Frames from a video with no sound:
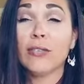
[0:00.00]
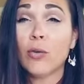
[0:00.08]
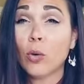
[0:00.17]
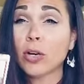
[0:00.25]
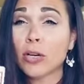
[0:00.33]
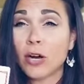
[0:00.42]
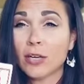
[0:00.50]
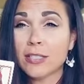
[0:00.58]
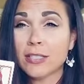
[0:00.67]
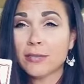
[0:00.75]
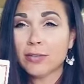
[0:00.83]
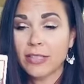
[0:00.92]
Four
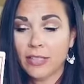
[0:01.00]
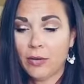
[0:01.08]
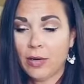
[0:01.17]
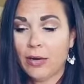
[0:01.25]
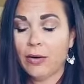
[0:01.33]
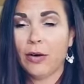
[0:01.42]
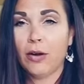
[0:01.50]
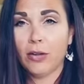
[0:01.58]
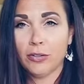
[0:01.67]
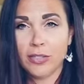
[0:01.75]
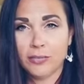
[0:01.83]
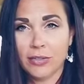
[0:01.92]
cards of Leo out,
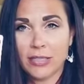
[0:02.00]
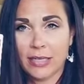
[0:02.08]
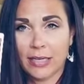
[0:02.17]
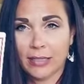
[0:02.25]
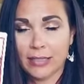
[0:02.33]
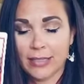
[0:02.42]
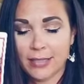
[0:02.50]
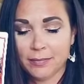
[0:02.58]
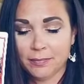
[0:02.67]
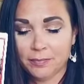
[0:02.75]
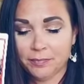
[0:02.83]
all different decks.